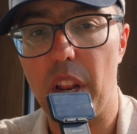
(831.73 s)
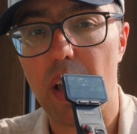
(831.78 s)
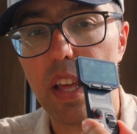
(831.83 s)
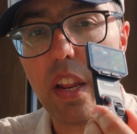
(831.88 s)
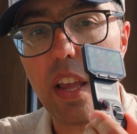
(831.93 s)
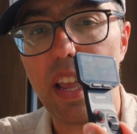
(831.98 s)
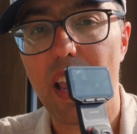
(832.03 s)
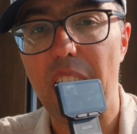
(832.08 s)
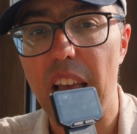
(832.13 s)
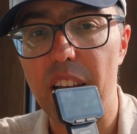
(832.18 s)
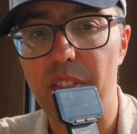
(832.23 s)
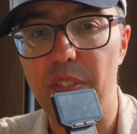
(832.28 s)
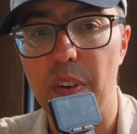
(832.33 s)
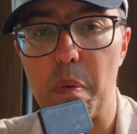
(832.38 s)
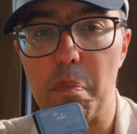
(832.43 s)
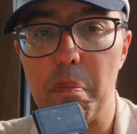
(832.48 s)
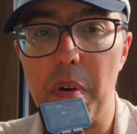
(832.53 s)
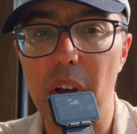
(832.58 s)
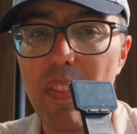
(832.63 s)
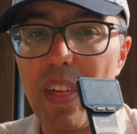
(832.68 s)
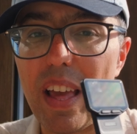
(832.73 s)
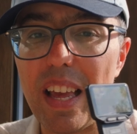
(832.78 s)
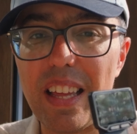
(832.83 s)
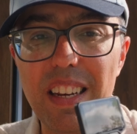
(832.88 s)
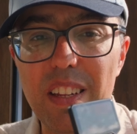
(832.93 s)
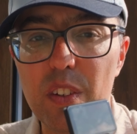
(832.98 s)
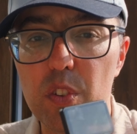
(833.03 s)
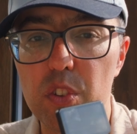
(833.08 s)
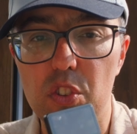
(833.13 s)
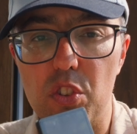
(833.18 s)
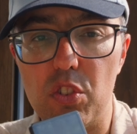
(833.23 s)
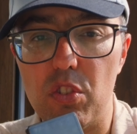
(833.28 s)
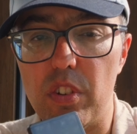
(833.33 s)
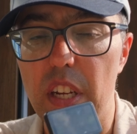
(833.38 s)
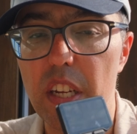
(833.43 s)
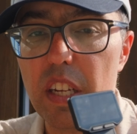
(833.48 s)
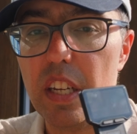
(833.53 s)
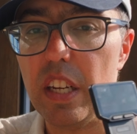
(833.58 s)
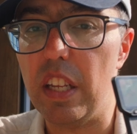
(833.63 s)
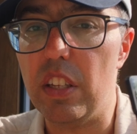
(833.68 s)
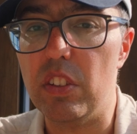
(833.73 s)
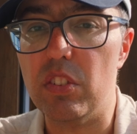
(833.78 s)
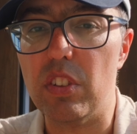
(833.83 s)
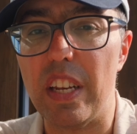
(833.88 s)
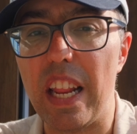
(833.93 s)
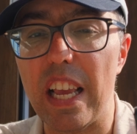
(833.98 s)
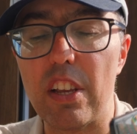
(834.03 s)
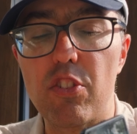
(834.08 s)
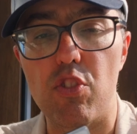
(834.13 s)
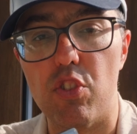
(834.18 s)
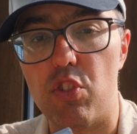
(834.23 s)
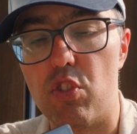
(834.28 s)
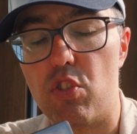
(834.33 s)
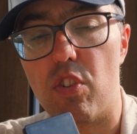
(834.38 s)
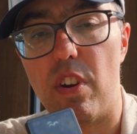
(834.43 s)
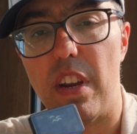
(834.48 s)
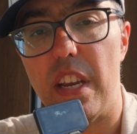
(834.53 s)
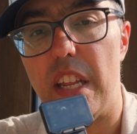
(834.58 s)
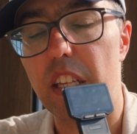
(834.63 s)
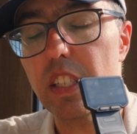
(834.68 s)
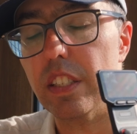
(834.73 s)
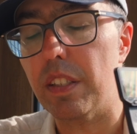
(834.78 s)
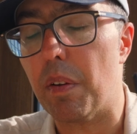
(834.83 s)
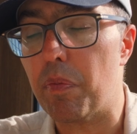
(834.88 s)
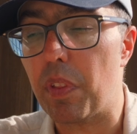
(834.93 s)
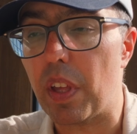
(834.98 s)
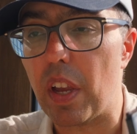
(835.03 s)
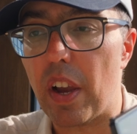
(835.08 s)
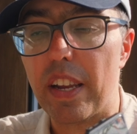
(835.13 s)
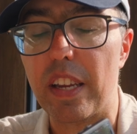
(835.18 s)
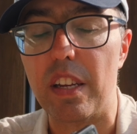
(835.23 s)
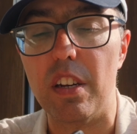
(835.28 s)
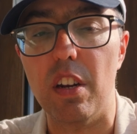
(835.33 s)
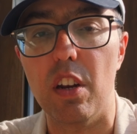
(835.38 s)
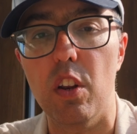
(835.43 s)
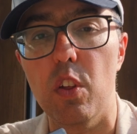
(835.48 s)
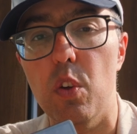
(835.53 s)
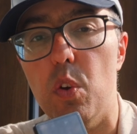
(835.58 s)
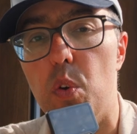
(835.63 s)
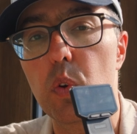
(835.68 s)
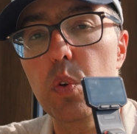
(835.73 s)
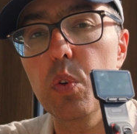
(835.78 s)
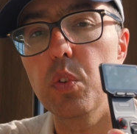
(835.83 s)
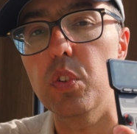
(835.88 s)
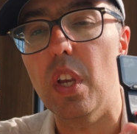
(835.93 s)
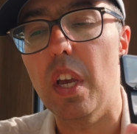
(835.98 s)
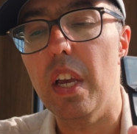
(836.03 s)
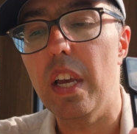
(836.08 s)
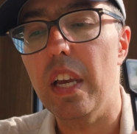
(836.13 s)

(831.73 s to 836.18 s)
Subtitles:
and I have it, but that little screen is an extra screen. It's something I can lose.